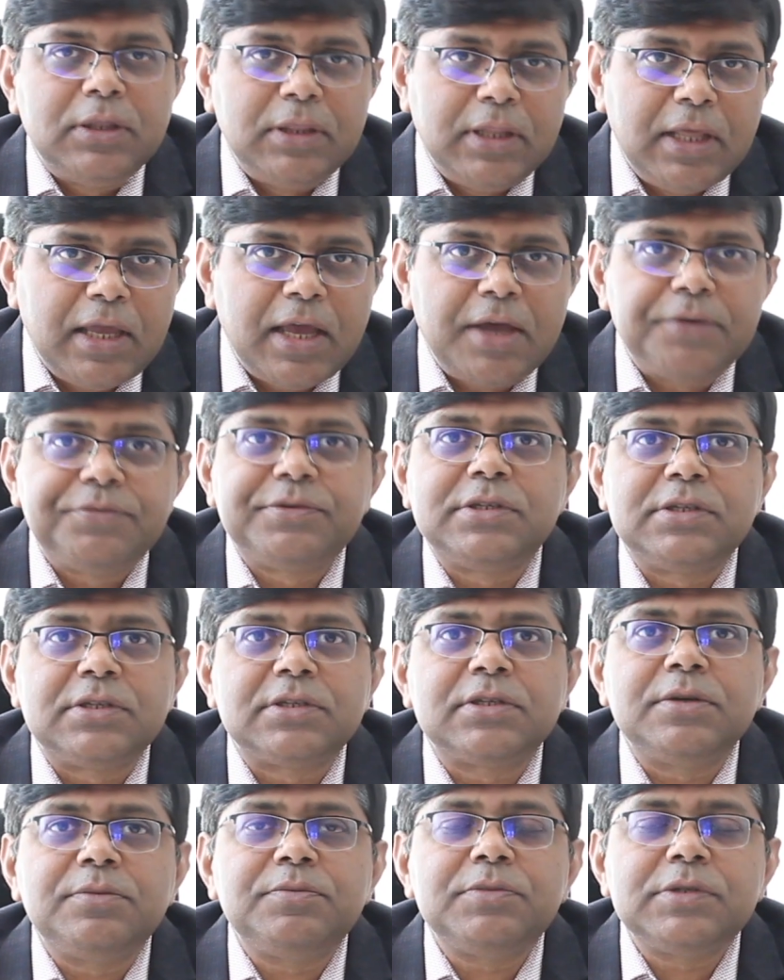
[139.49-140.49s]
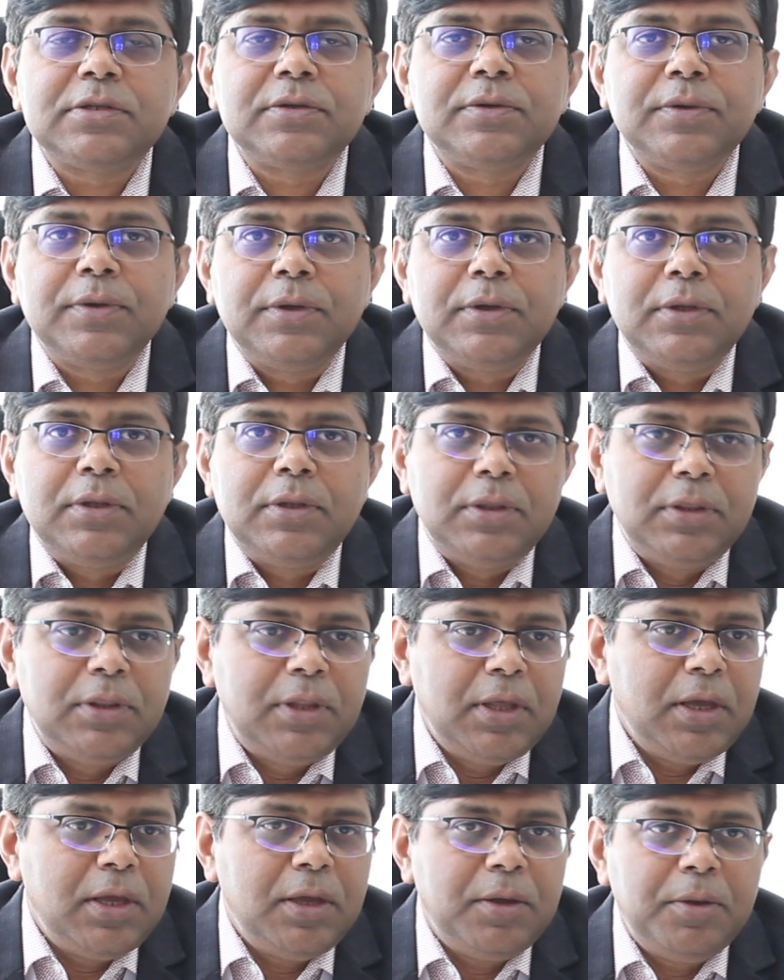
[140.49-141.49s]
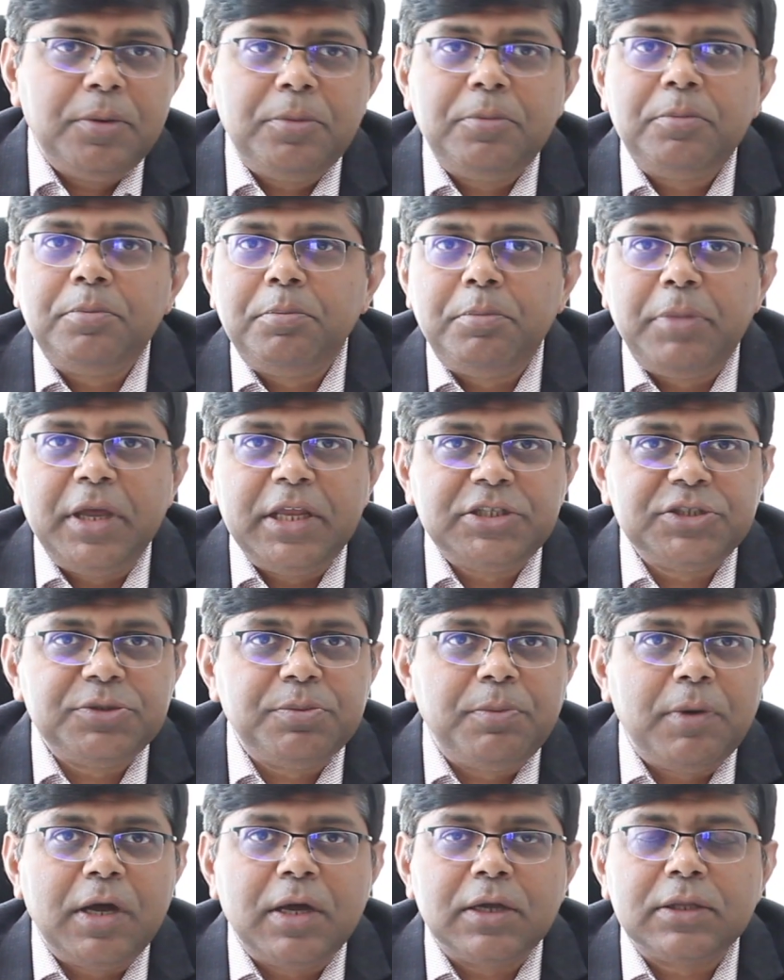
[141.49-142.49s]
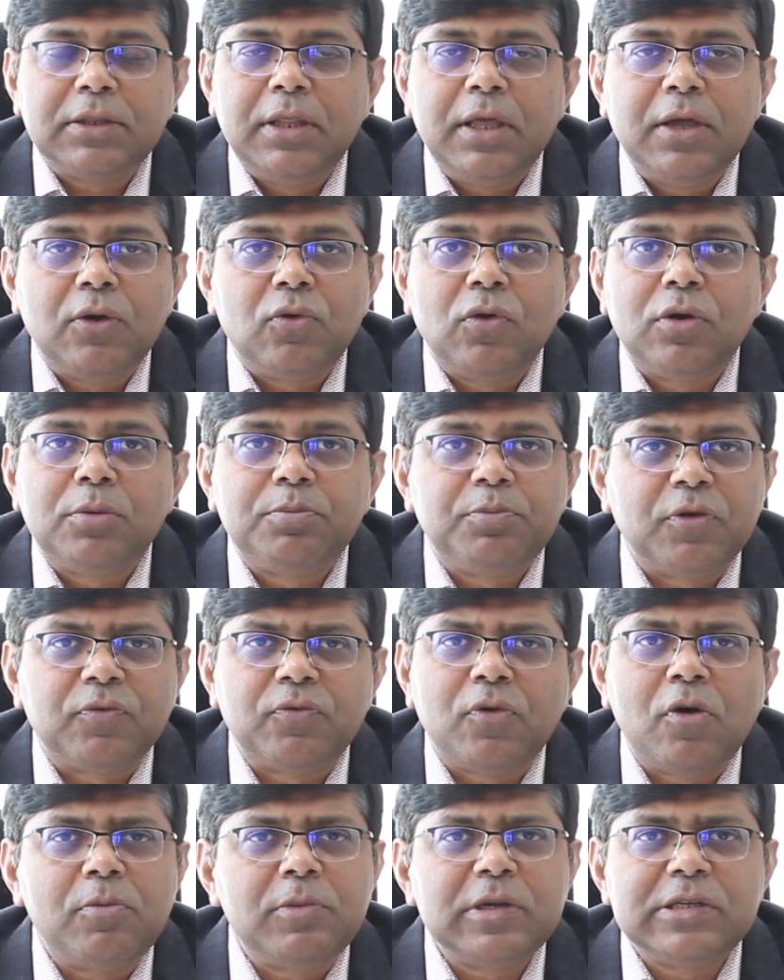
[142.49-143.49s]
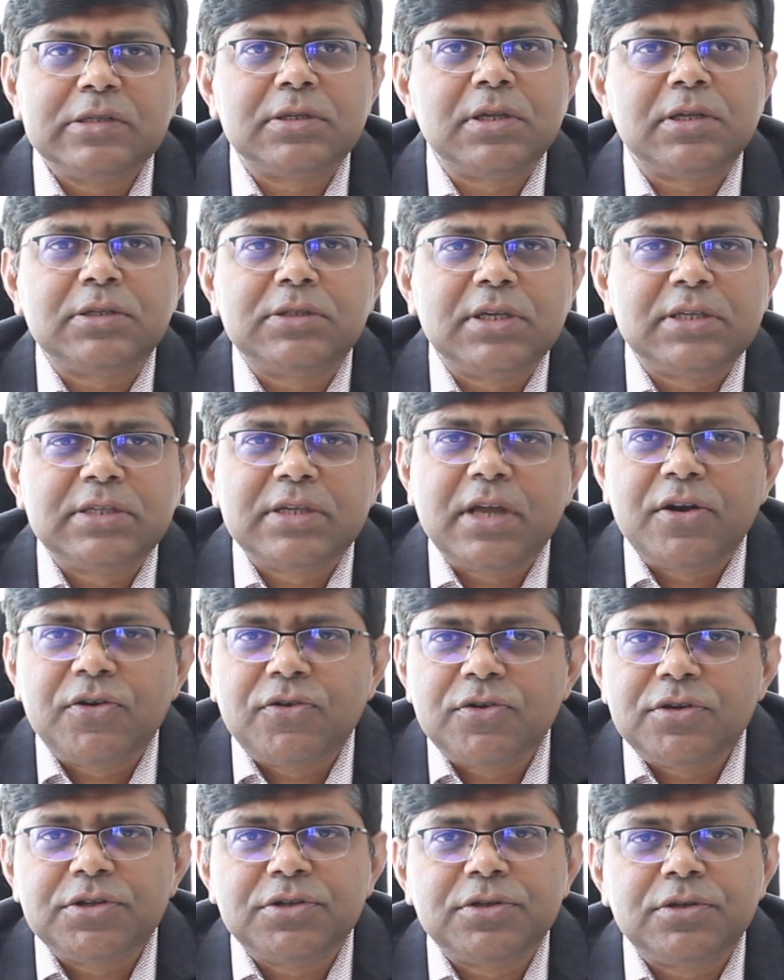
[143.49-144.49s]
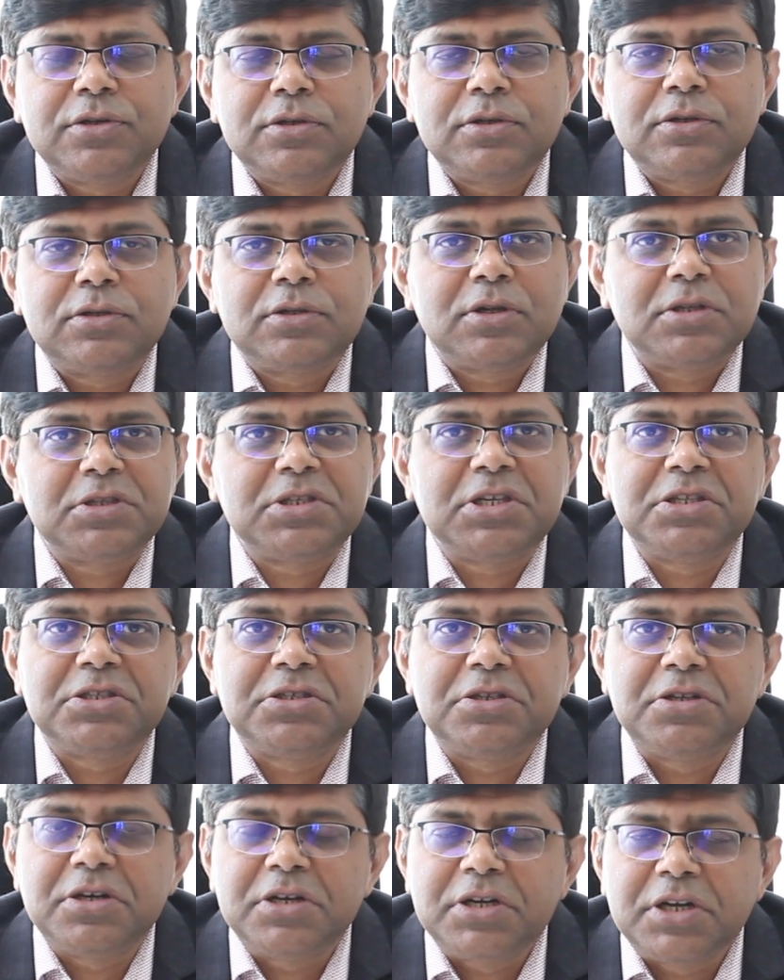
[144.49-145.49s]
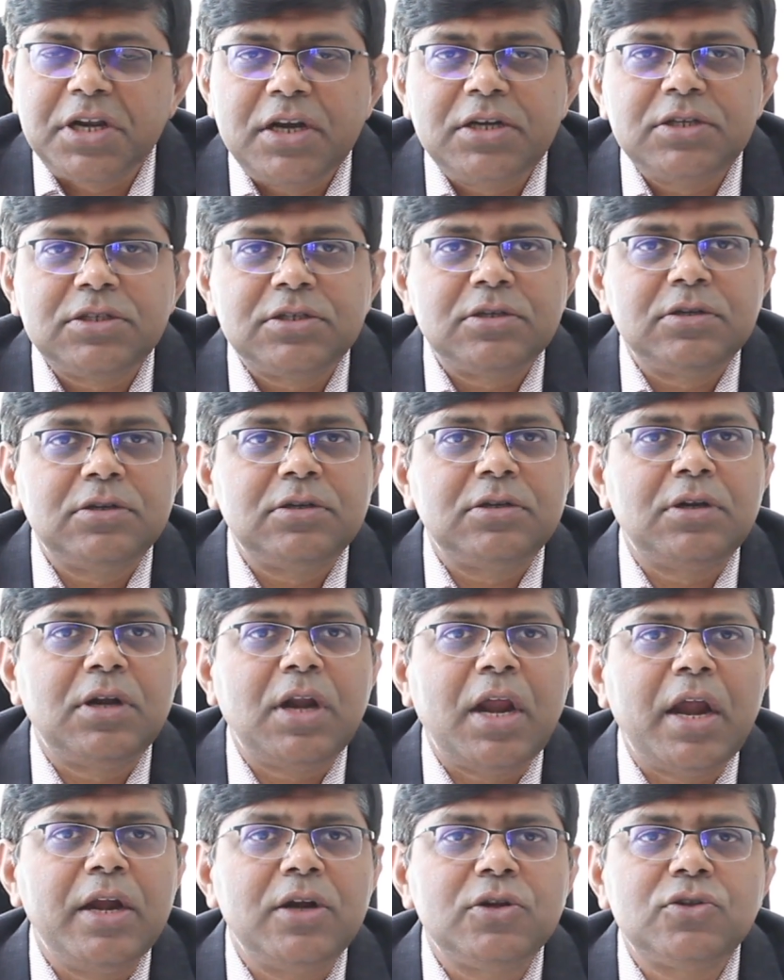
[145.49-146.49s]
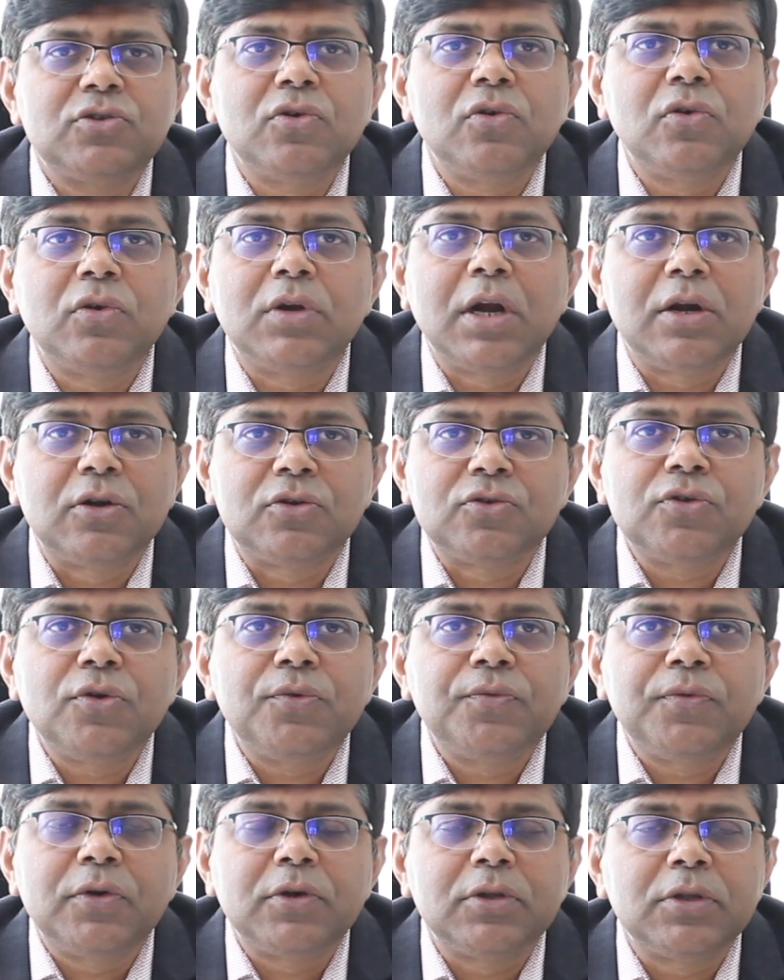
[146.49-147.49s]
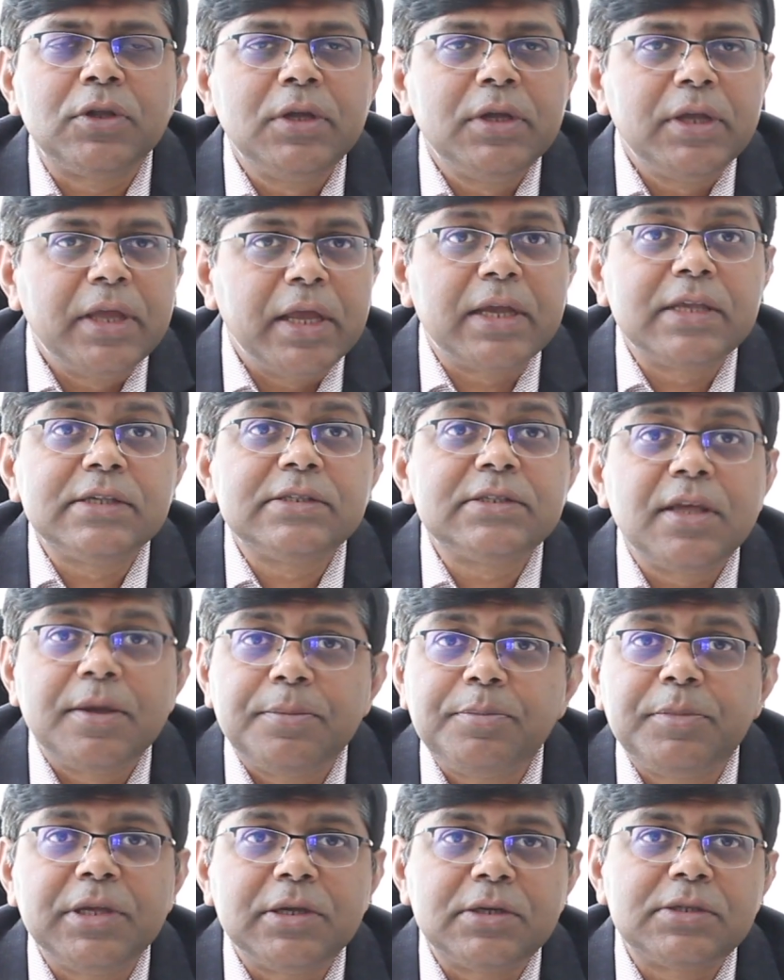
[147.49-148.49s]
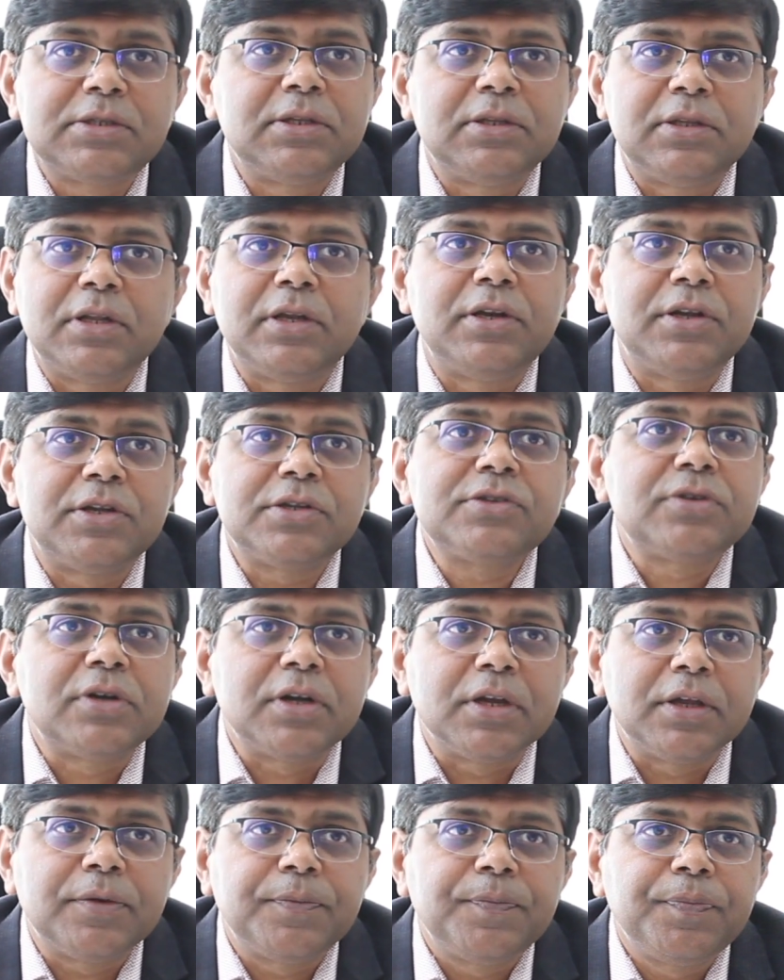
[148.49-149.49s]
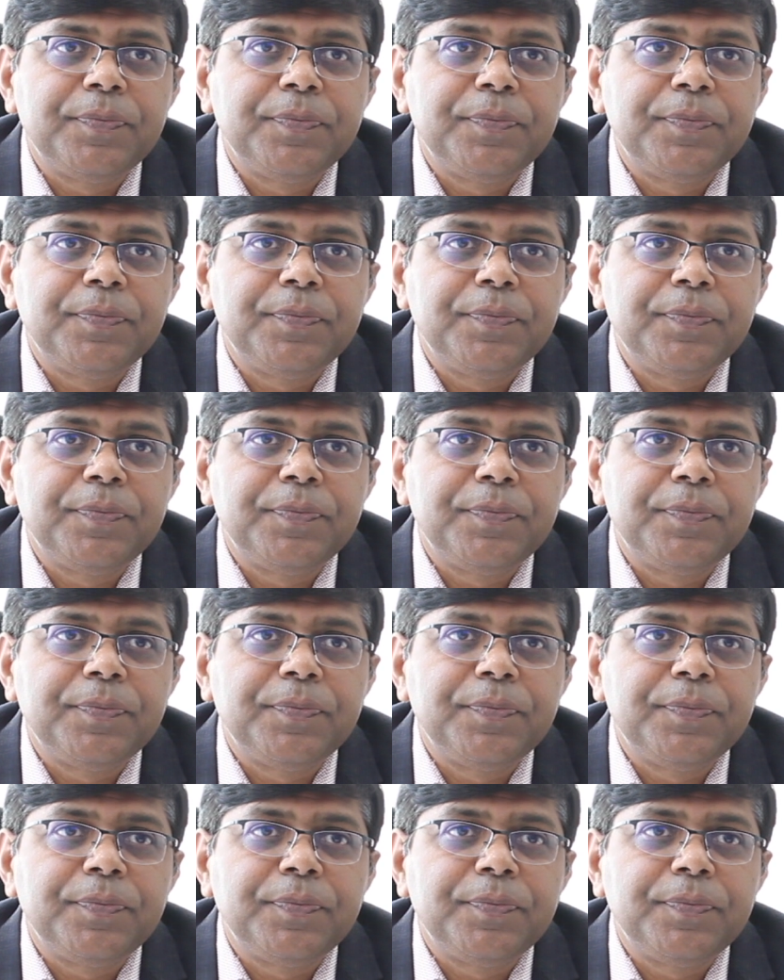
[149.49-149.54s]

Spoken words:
They have systems, they benchmark their own performance, such as attrition, such as retention, and so on and so forth, against their peers in the industry.